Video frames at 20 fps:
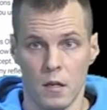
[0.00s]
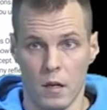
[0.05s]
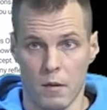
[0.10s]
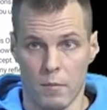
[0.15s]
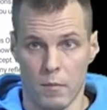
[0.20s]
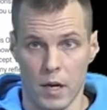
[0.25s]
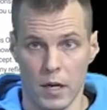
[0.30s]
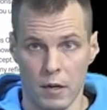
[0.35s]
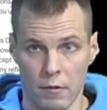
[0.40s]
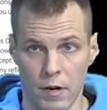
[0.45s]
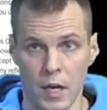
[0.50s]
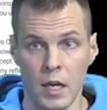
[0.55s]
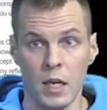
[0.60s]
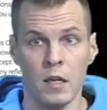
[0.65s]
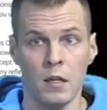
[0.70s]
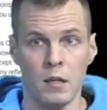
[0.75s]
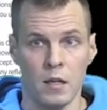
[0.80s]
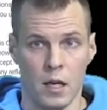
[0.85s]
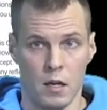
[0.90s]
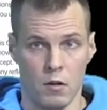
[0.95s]
my
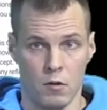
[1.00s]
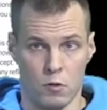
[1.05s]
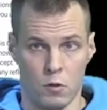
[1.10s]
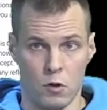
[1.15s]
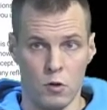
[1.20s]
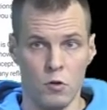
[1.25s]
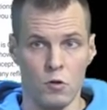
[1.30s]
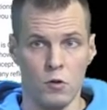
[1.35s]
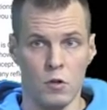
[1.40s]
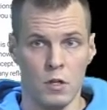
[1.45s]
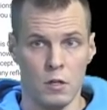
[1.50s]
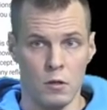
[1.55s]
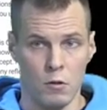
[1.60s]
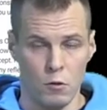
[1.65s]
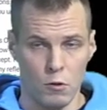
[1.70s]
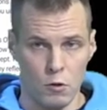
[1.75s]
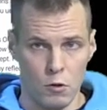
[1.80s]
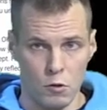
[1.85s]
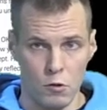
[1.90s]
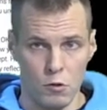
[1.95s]
grading day is on
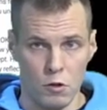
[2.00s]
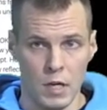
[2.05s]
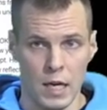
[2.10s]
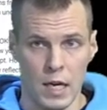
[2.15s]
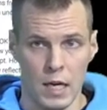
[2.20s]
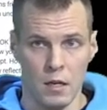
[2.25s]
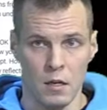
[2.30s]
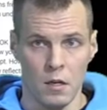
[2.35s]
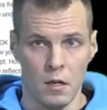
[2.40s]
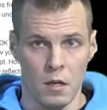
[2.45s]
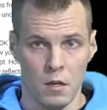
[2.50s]
Tuesday,